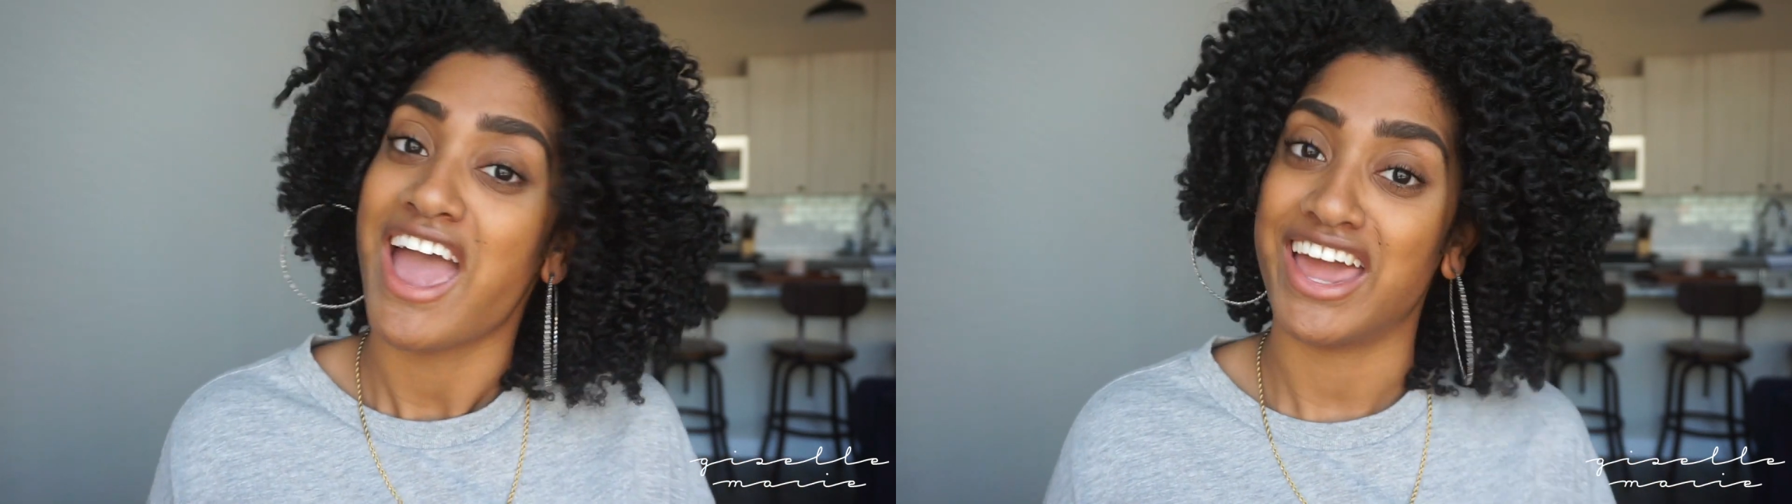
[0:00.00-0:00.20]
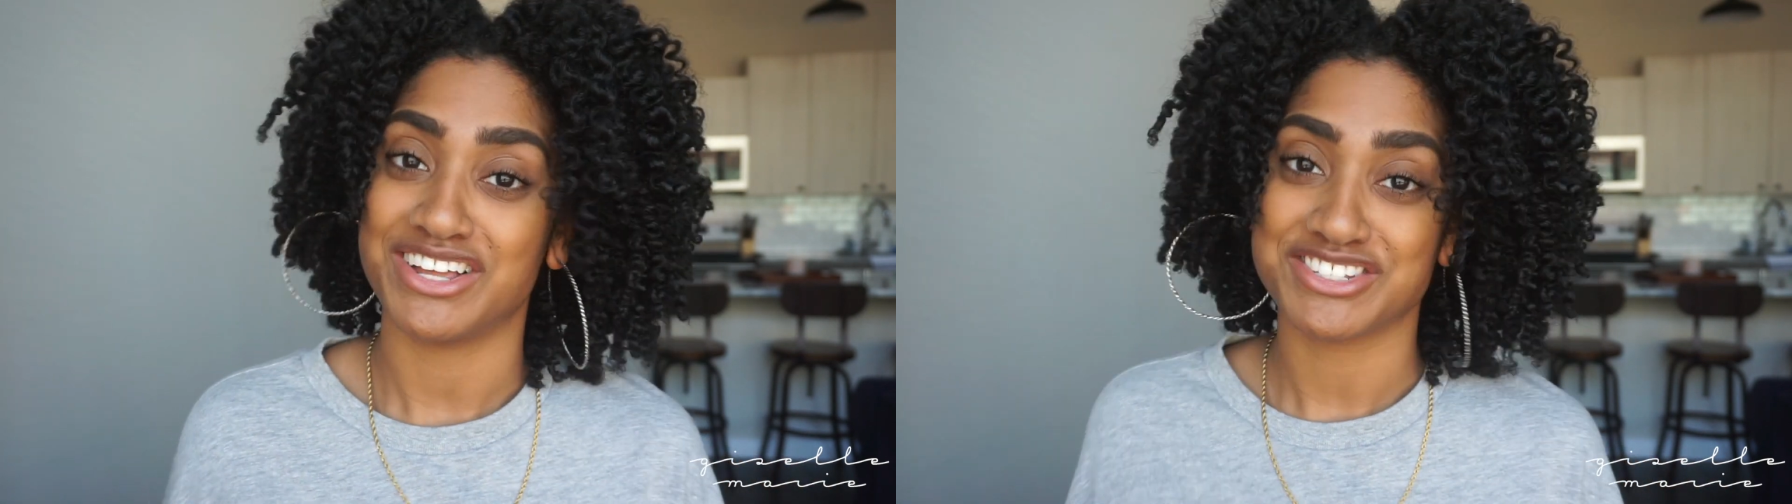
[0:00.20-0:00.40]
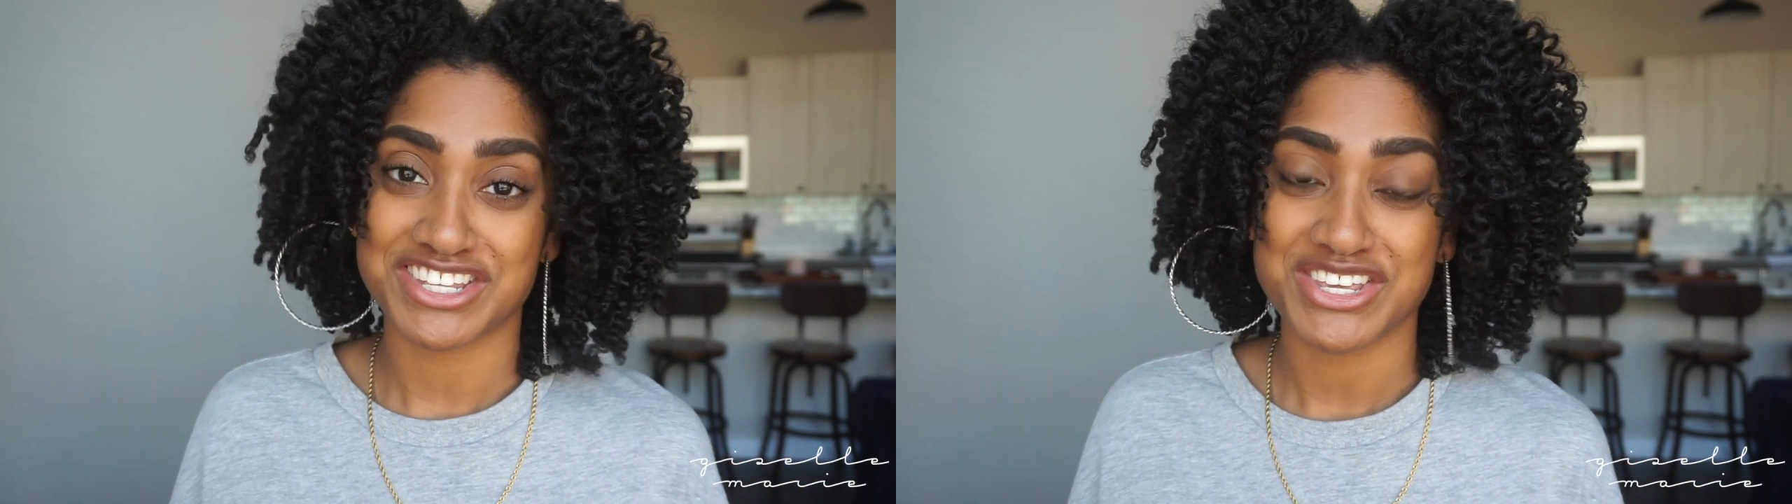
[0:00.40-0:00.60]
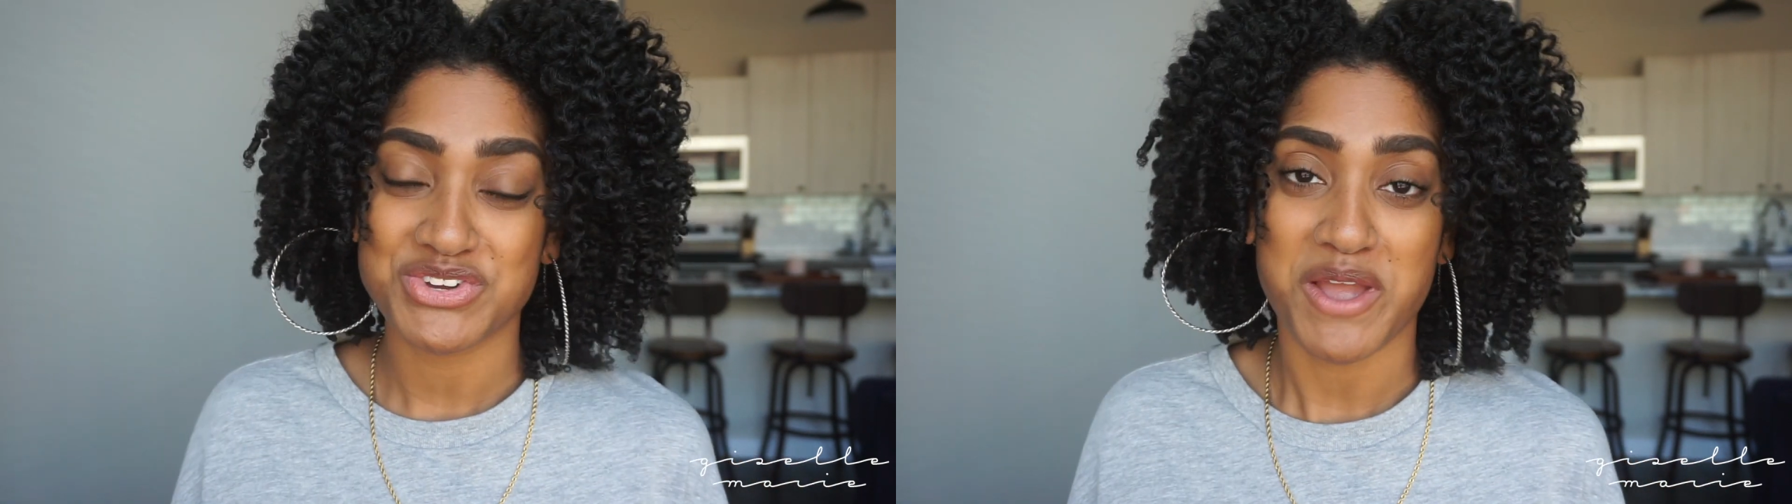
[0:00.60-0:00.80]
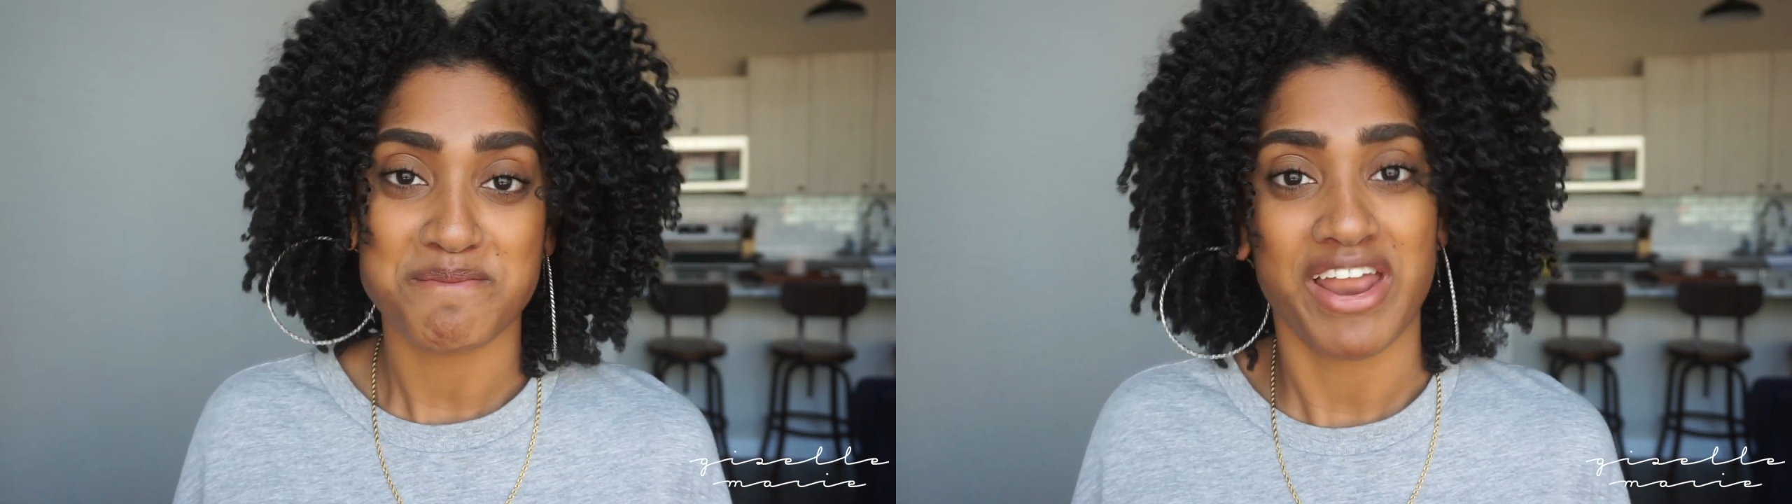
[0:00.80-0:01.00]
And I'll see
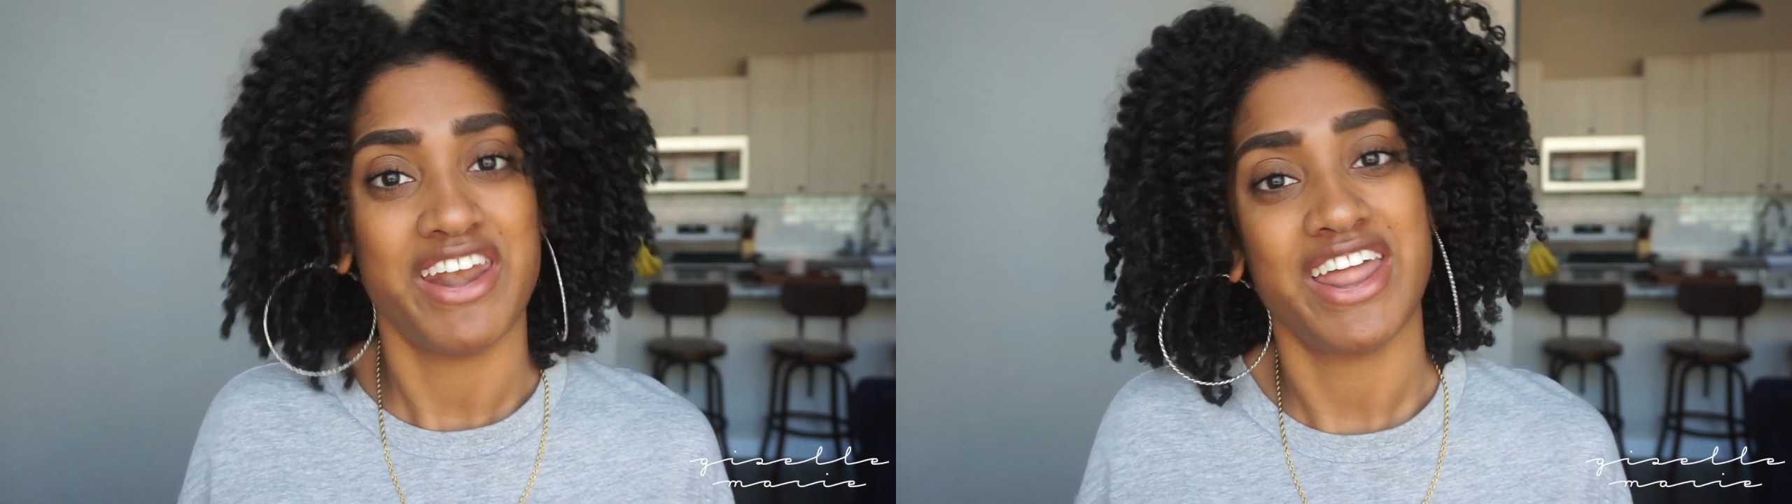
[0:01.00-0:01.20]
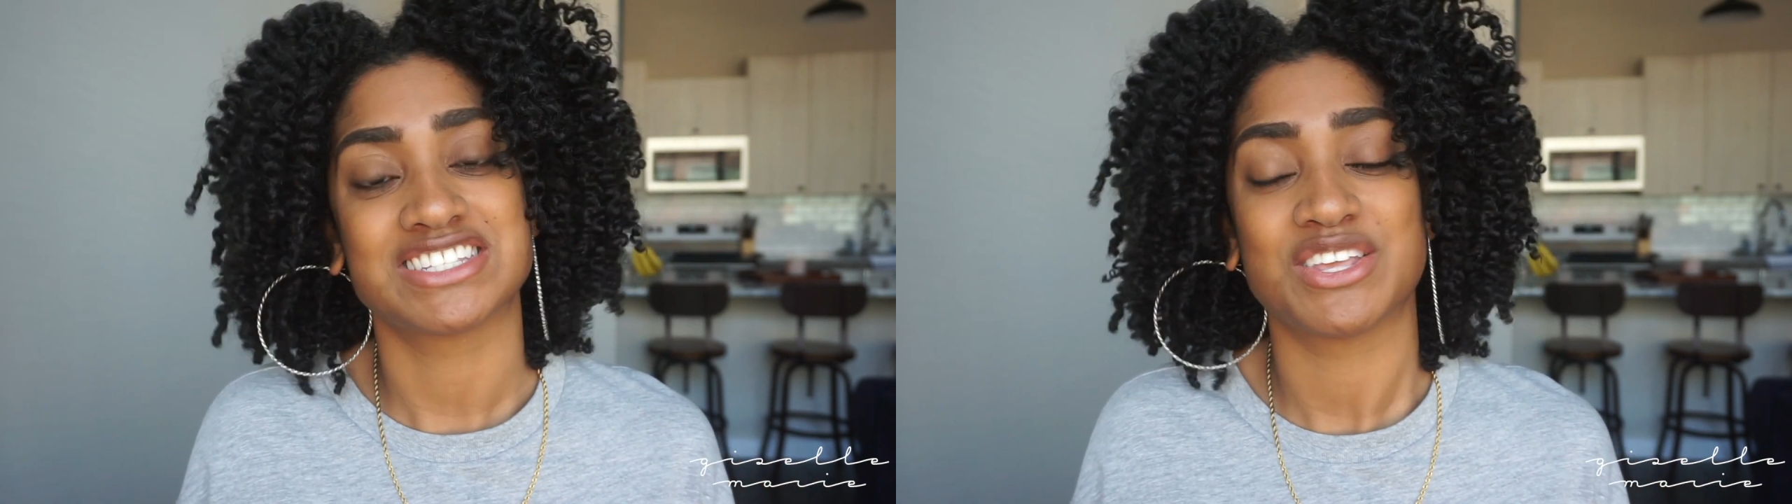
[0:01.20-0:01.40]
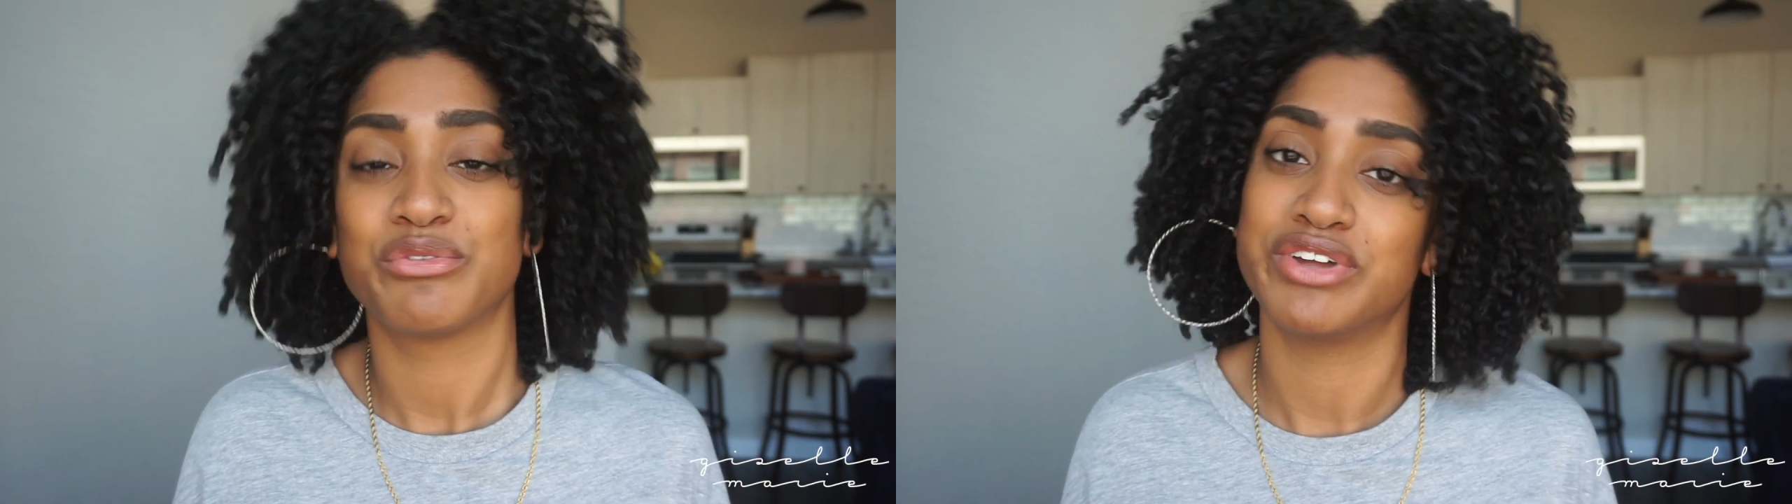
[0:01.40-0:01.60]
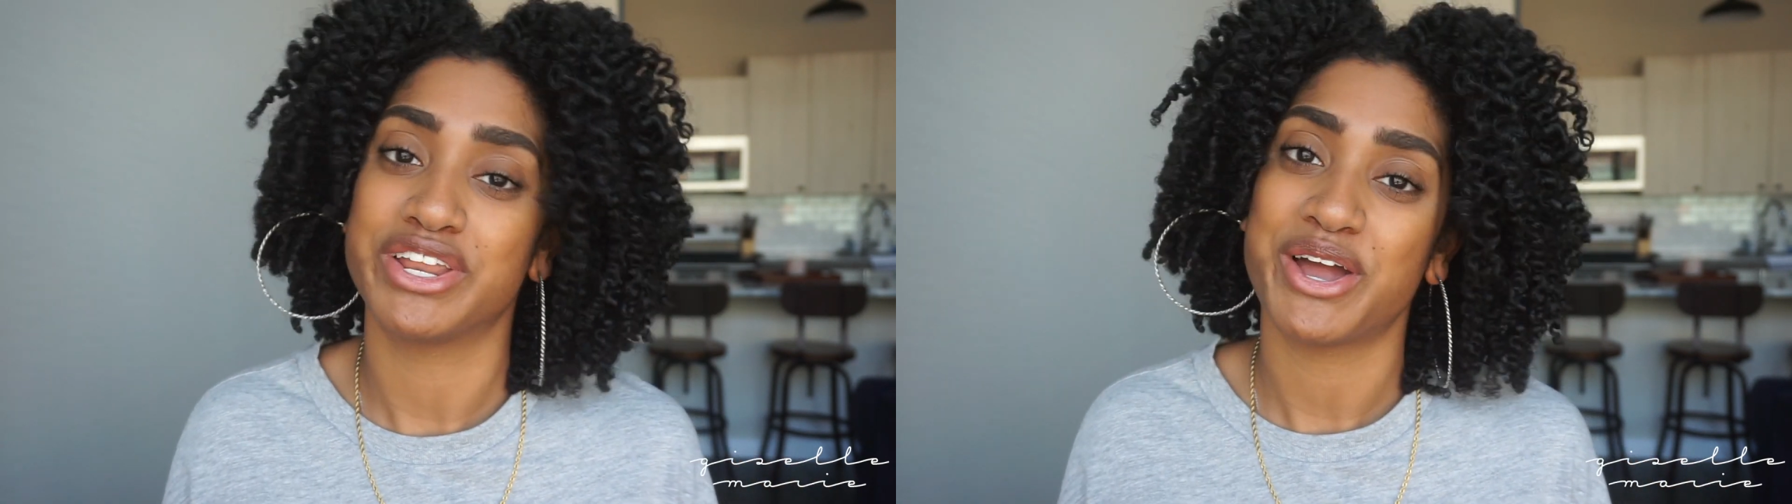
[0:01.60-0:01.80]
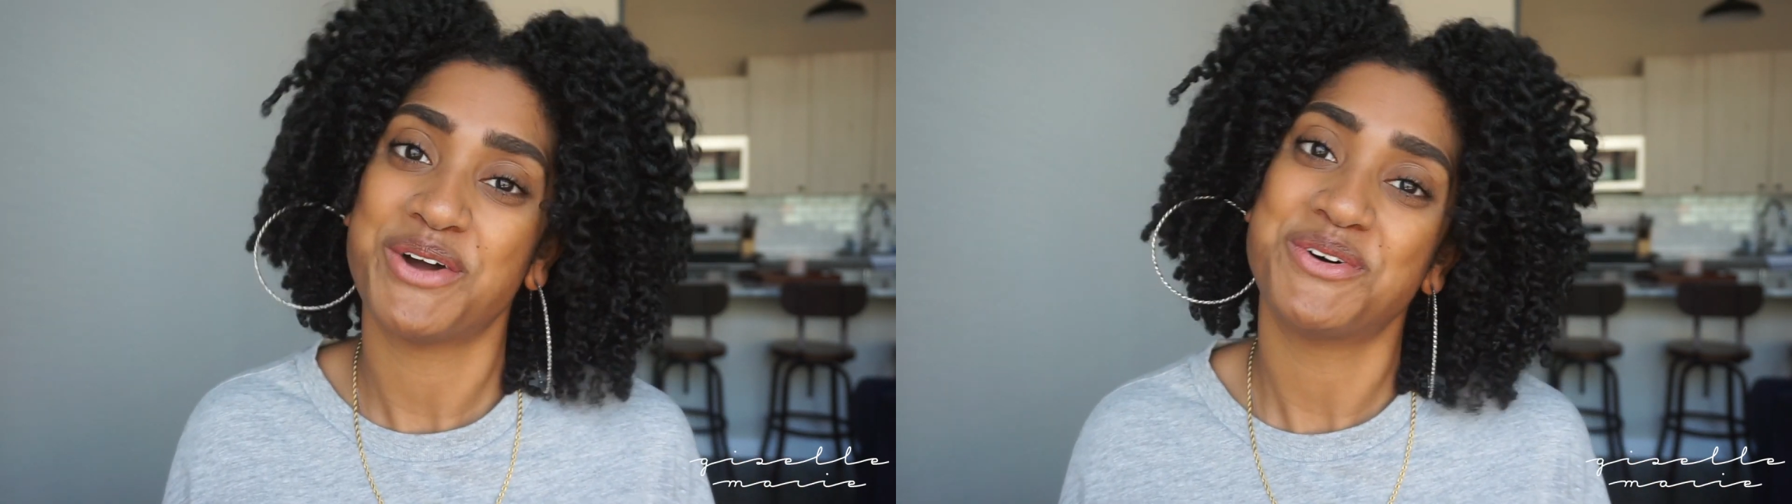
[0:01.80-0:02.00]
you in my next
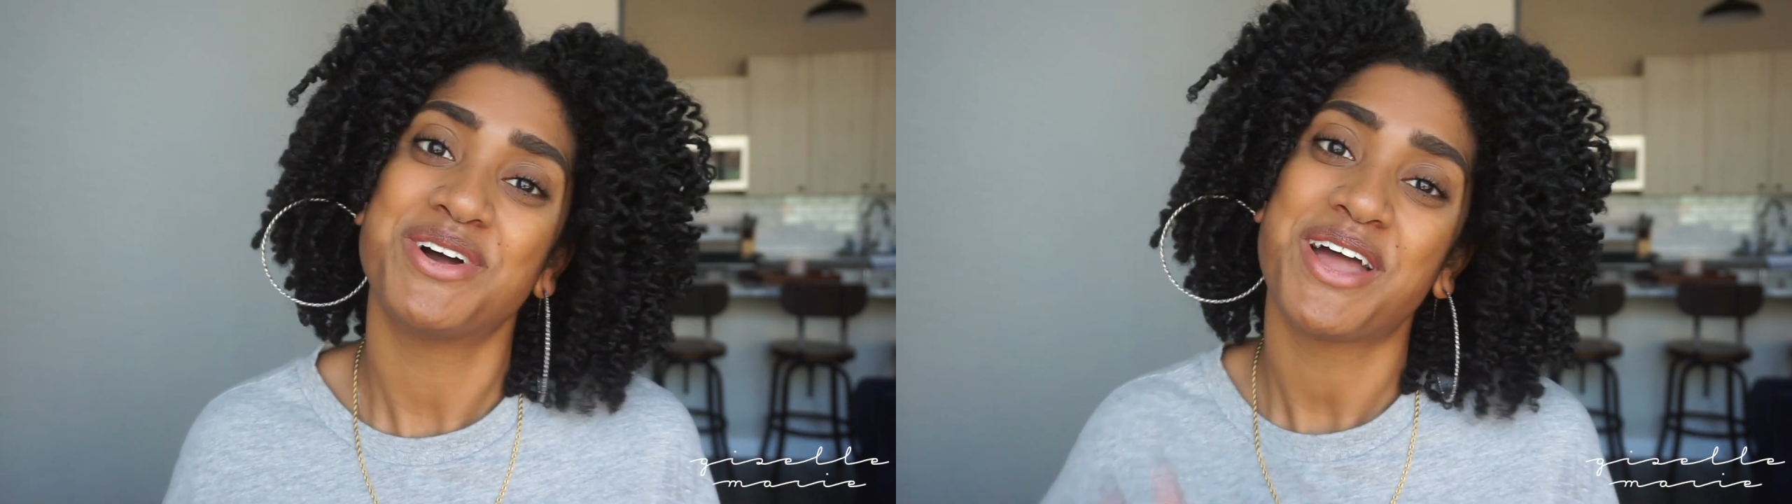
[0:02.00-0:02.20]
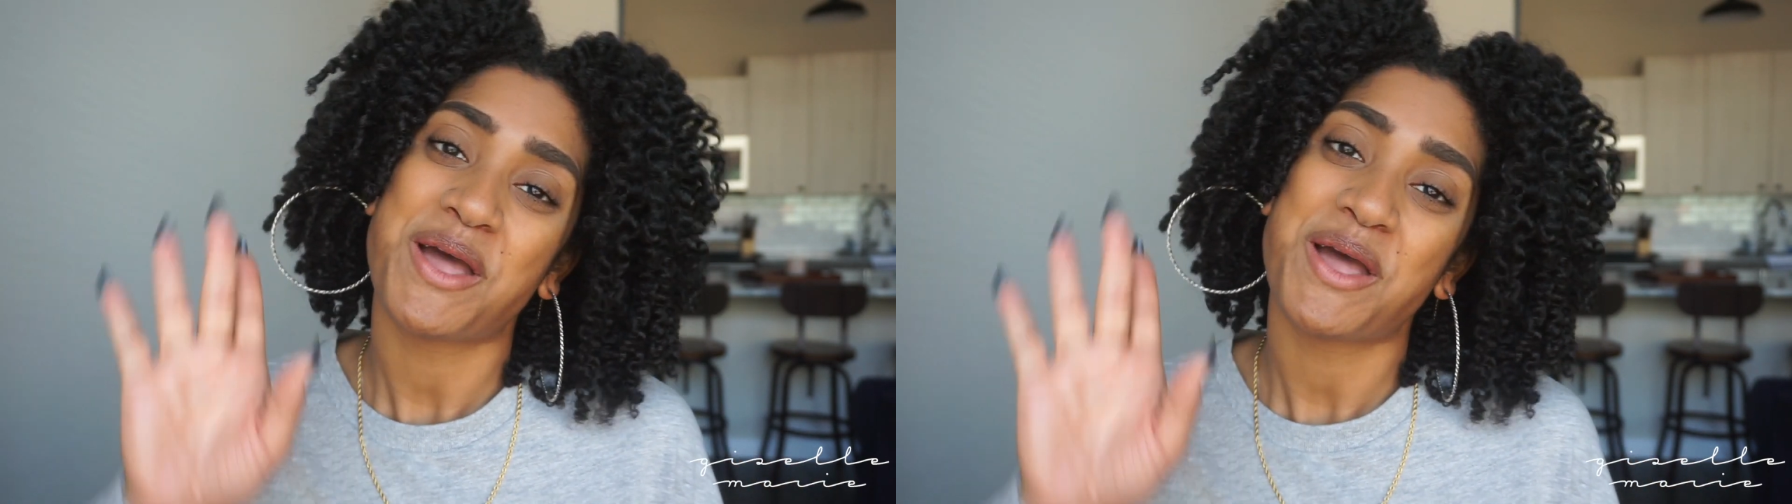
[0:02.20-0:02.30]
video.